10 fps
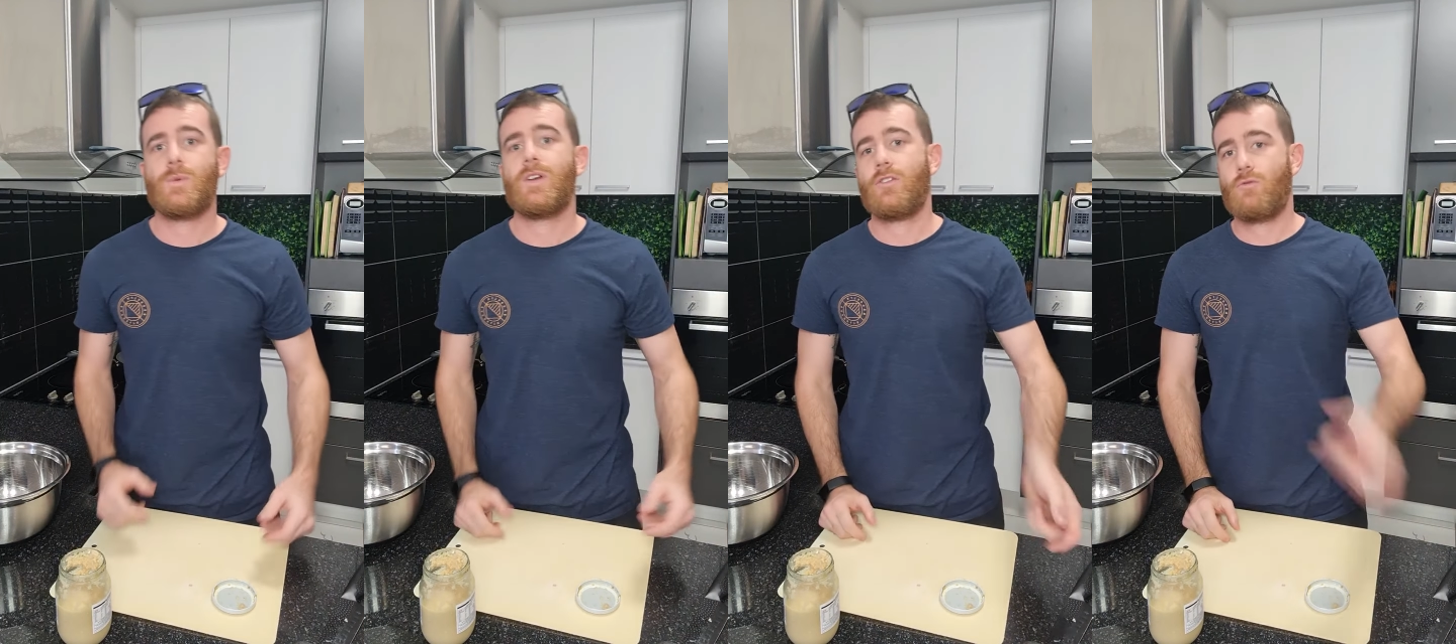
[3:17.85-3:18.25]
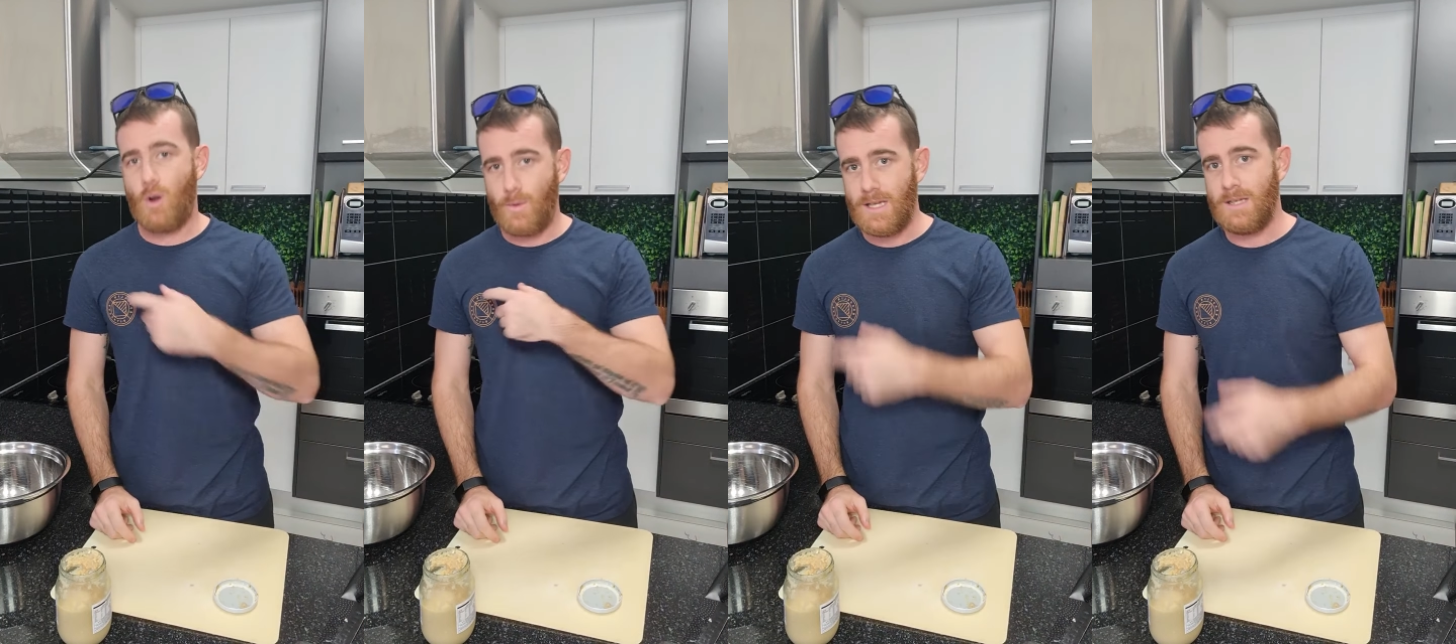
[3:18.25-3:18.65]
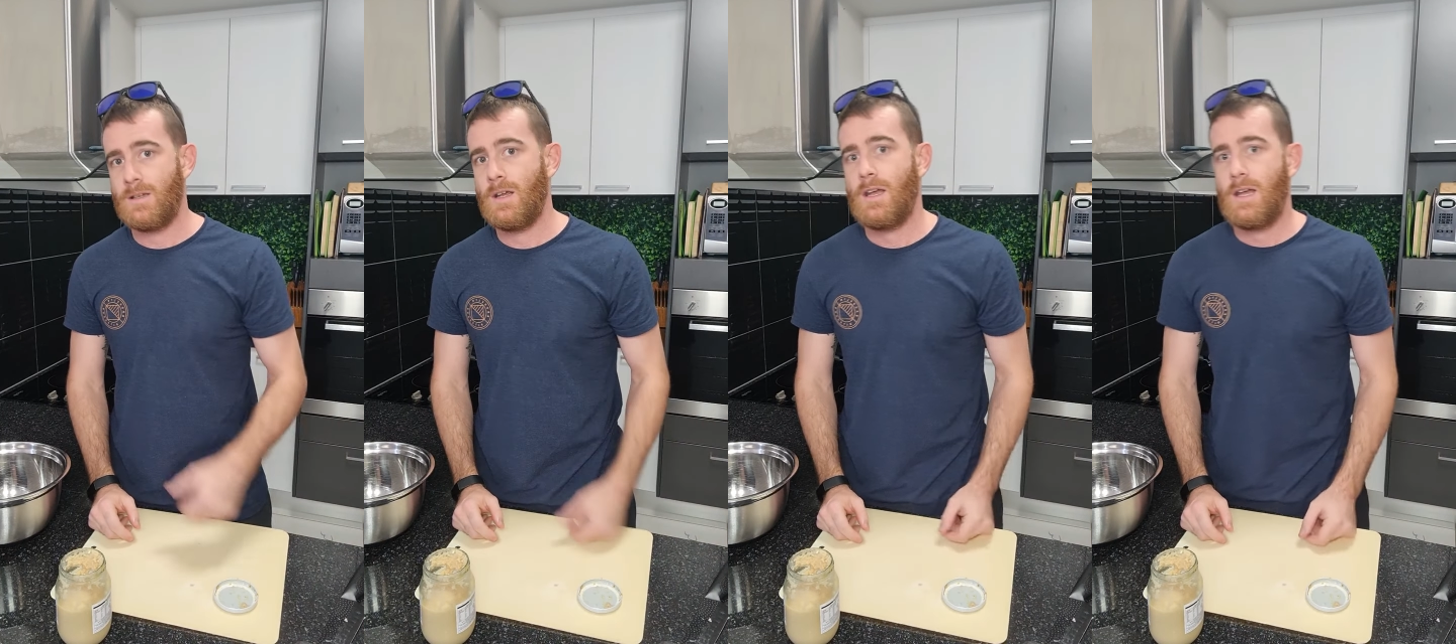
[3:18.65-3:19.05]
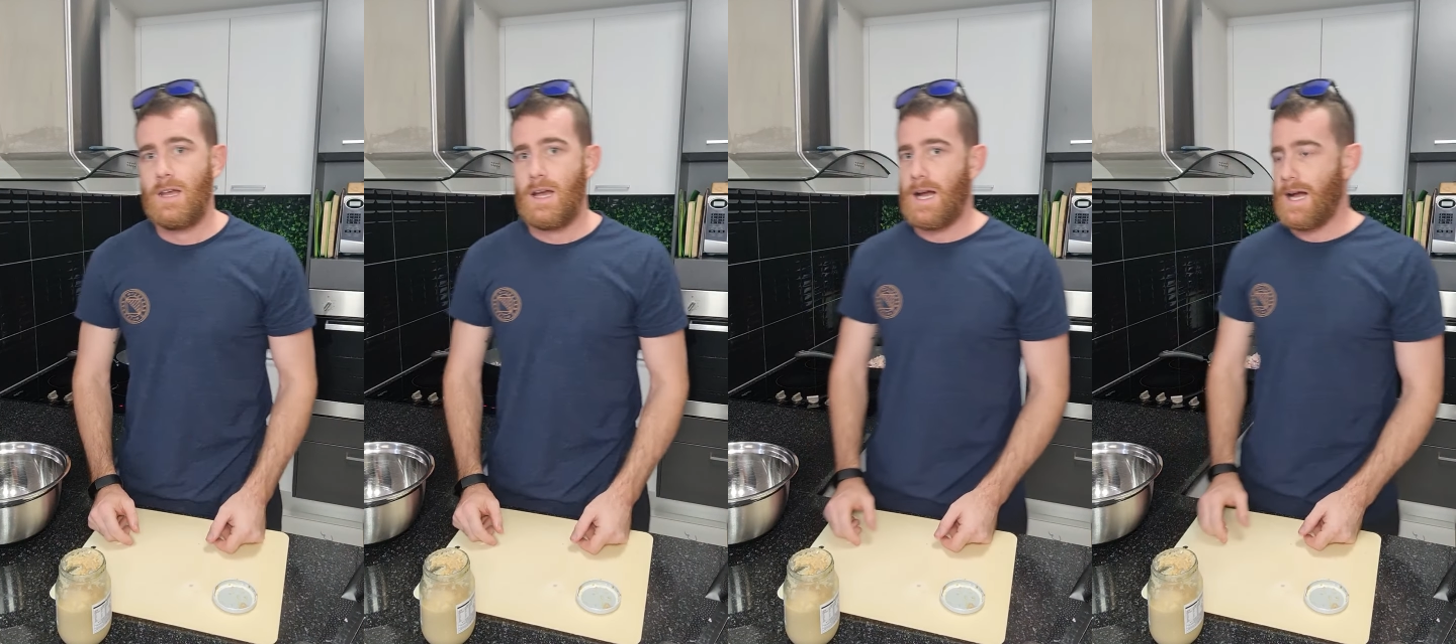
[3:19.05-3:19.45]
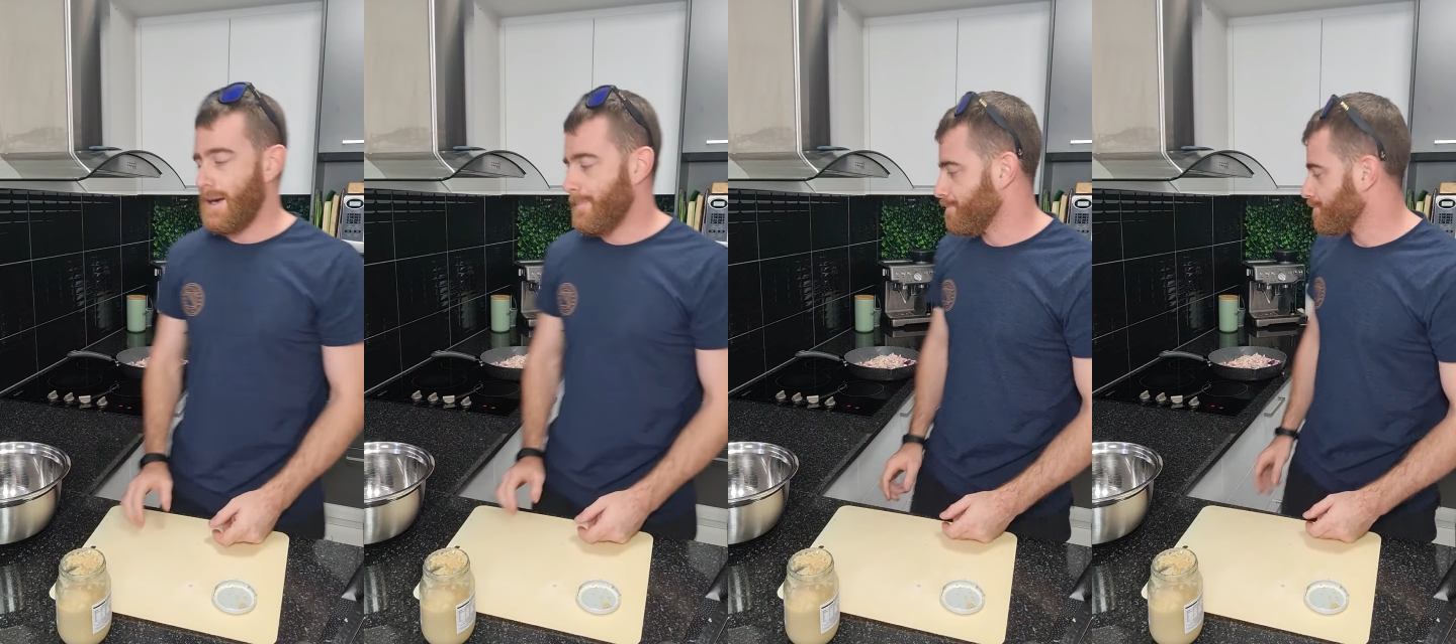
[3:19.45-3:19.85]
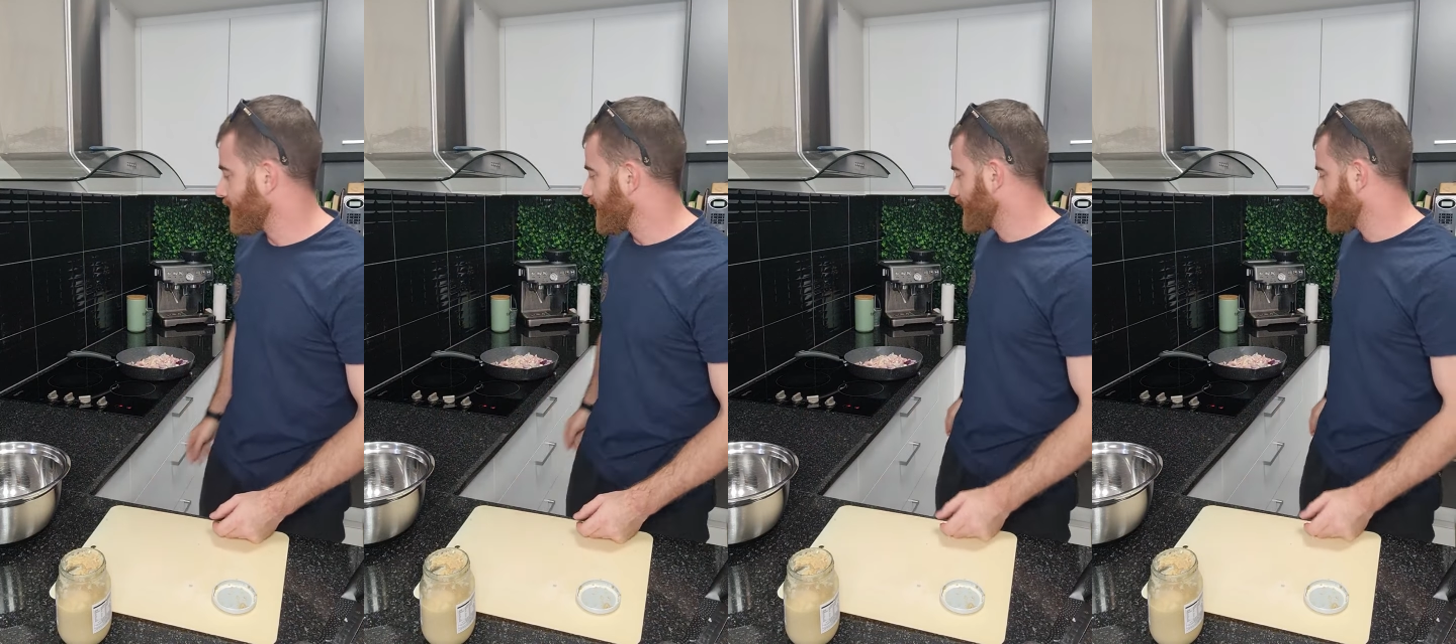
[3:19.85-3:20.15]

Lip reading: We're going to throw in the